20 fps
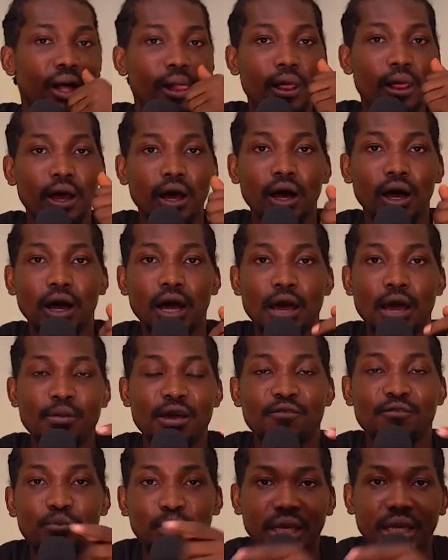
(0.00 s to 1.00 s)
uh,
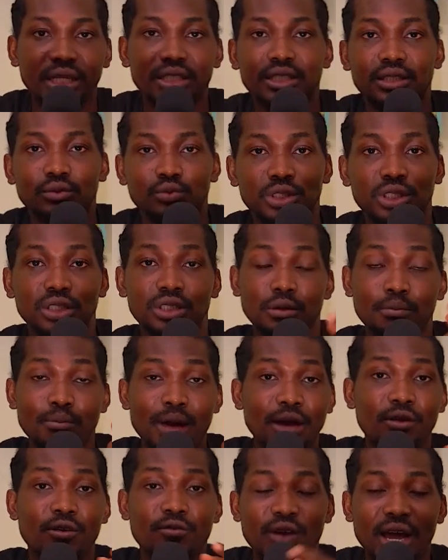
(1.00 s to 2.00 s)
MFBs, which is the
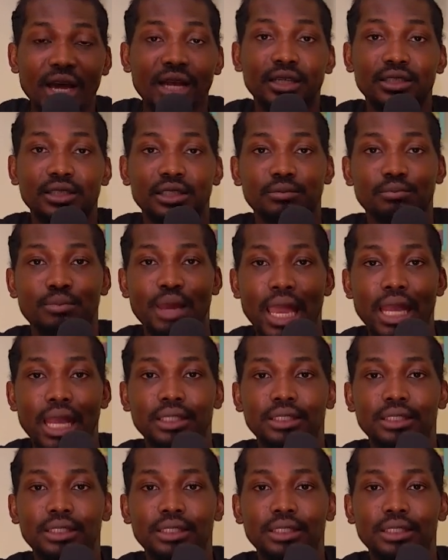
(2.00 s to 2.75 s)
microfinance banks,